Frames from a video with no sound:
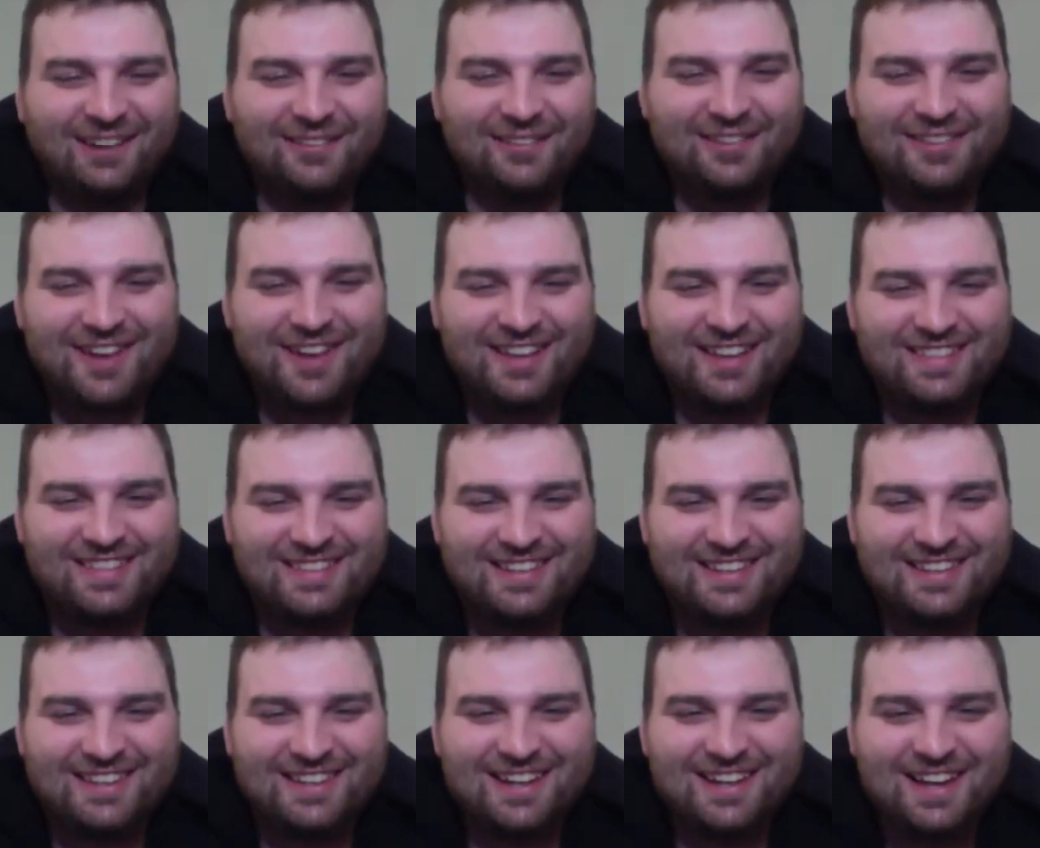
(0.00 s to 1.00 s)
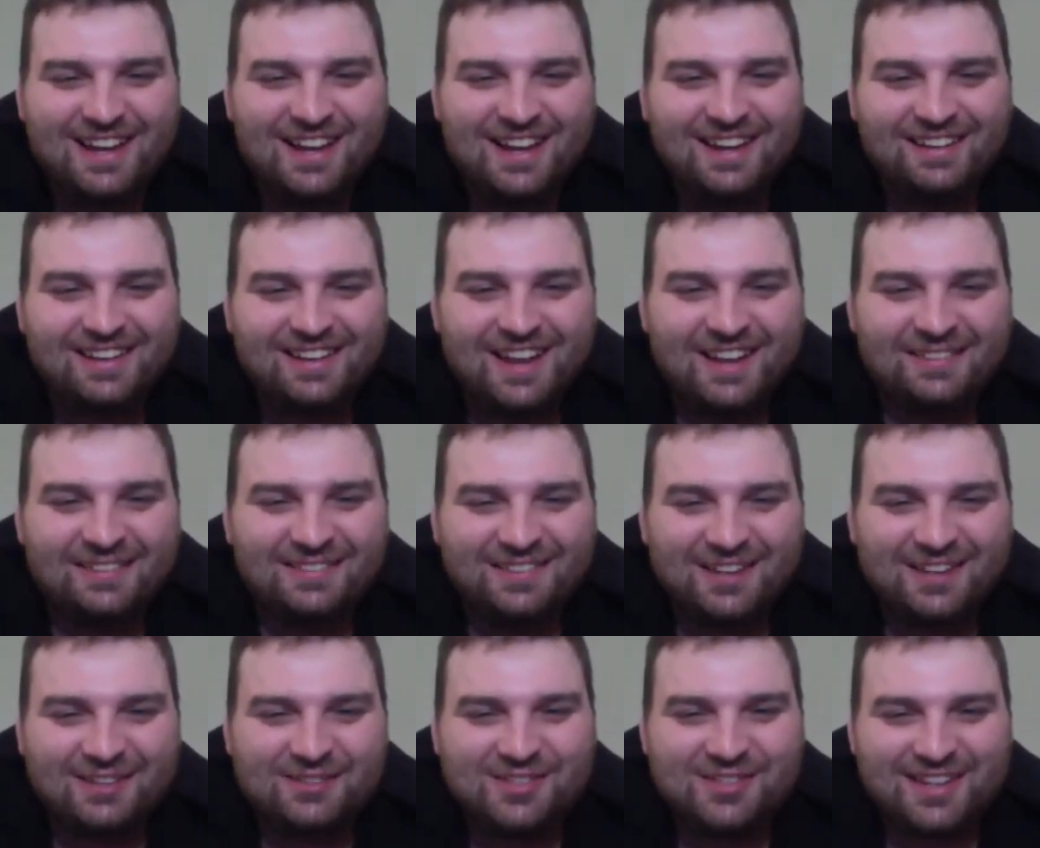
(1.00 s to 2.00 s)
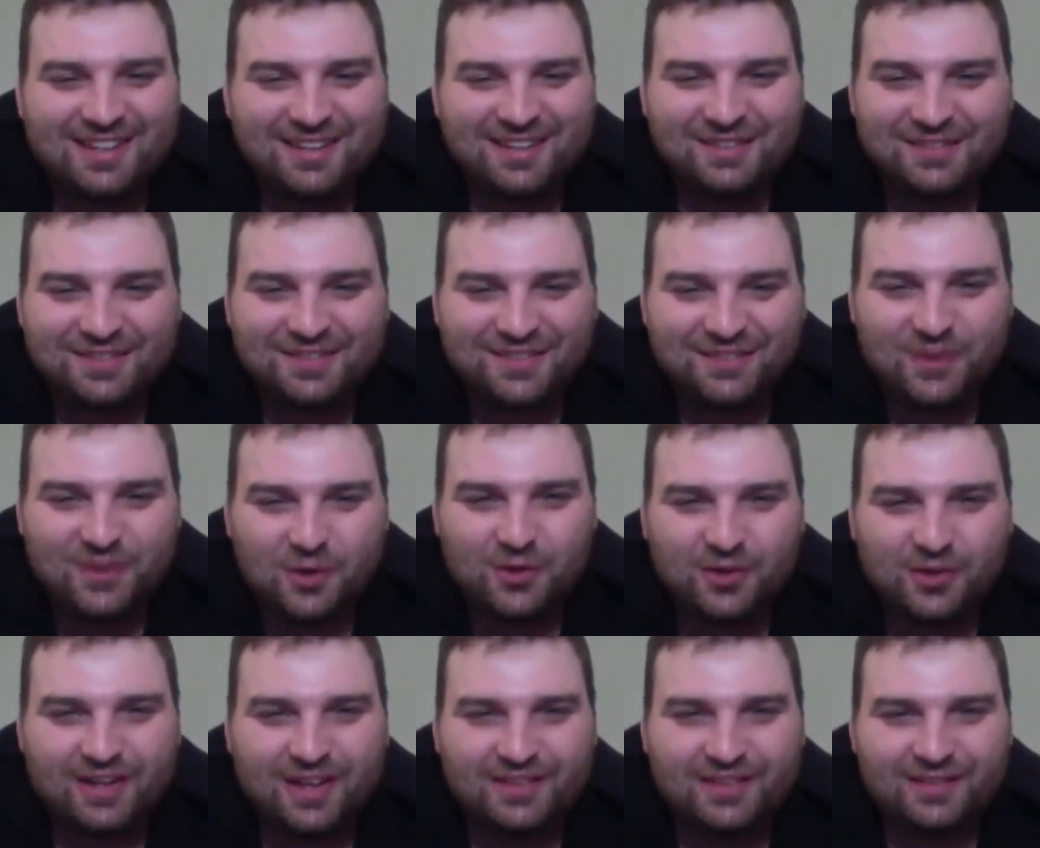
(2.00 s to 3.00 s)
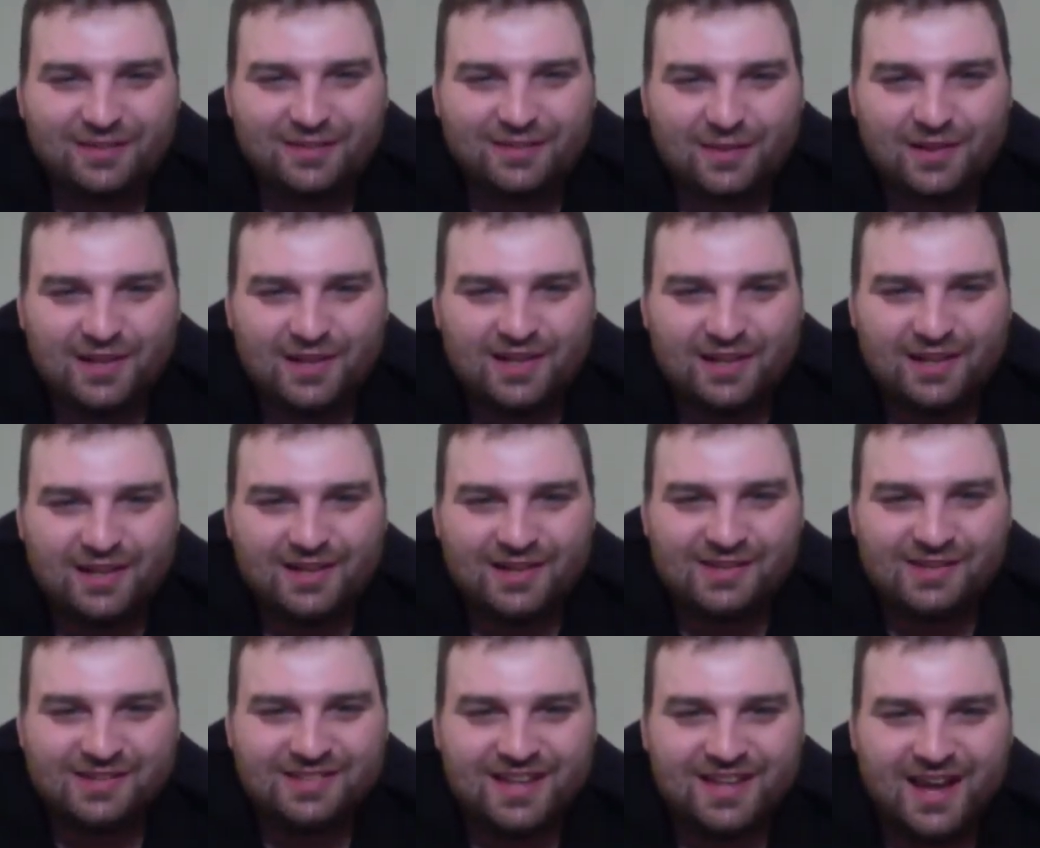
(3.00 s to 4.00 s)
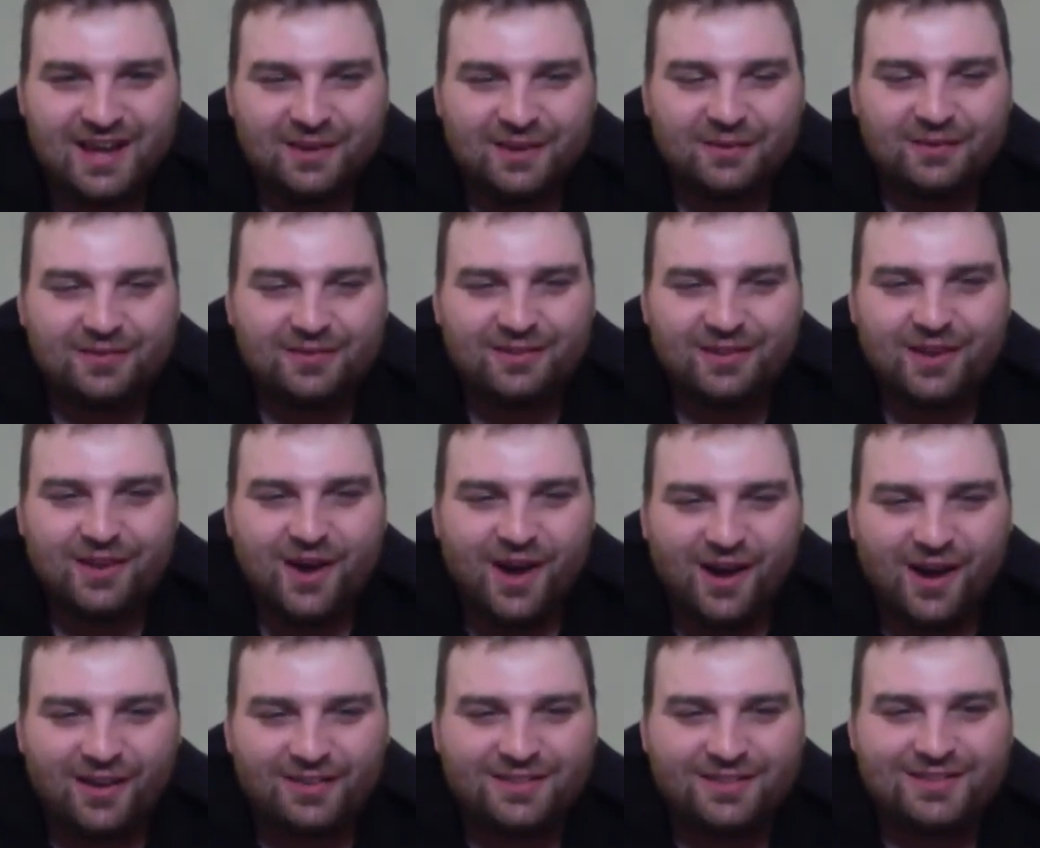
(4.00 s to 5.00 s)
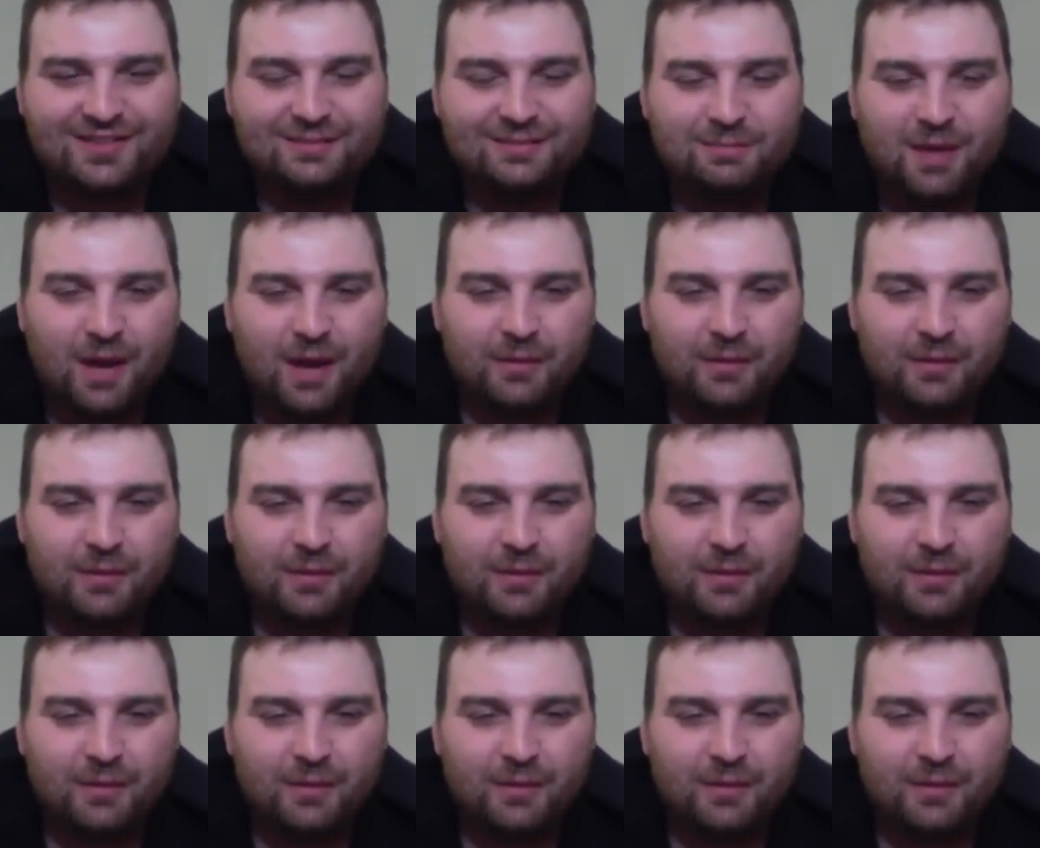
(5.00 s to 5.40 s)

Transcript: We've got the Kansas City Chiefs going against the Seattle Seahawks. Bobbit,